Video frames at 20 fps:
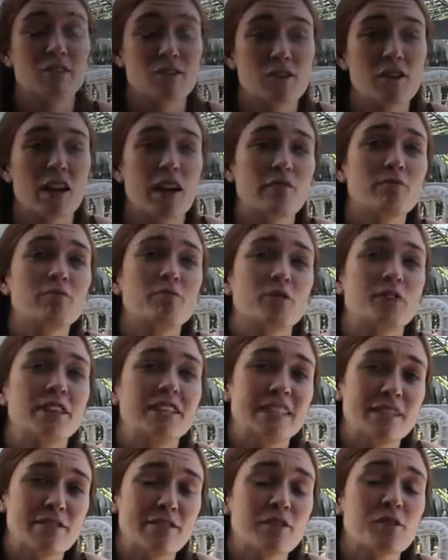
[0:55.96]
do have pretty
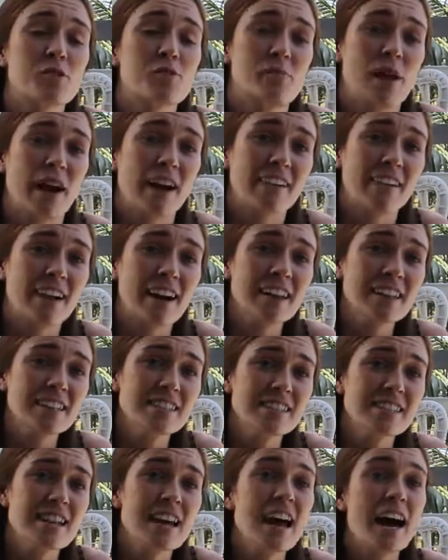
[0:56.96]
difficult
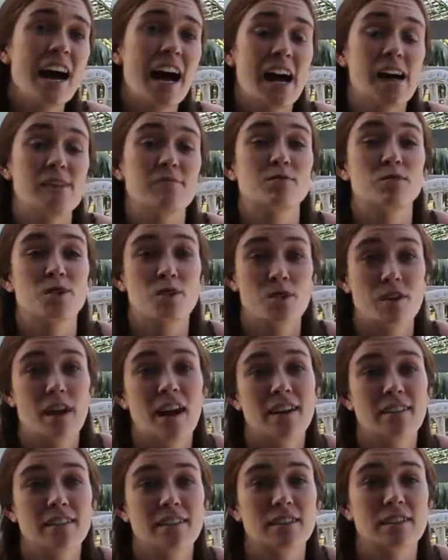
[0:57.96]
backgrounds. So
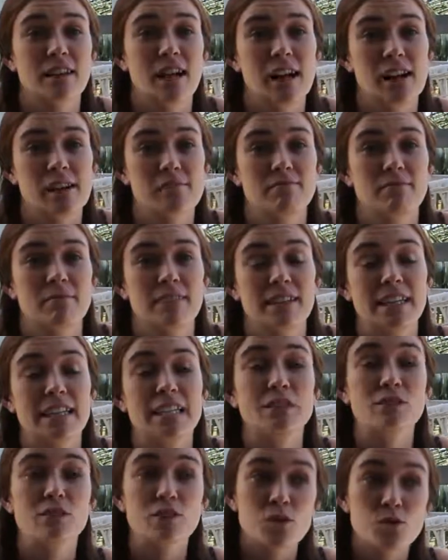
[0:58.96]
that
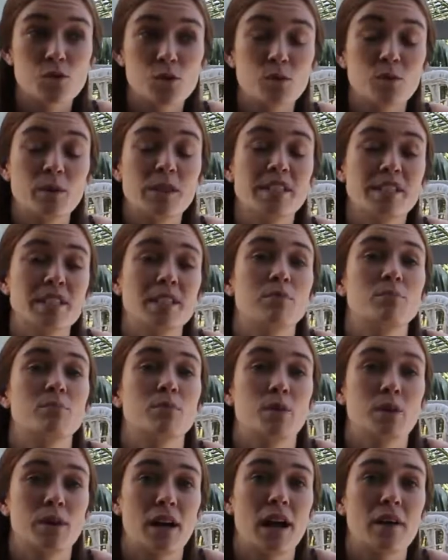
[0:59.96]
individual we did
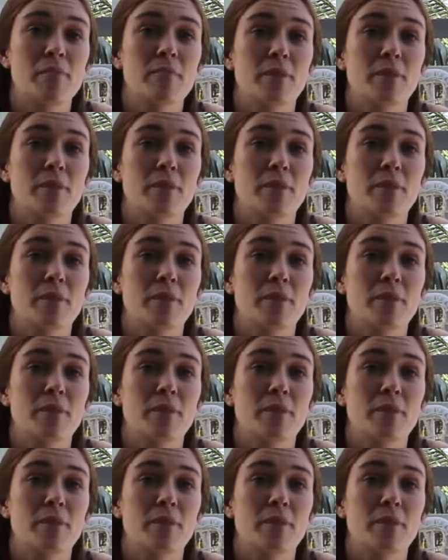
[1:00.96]
put up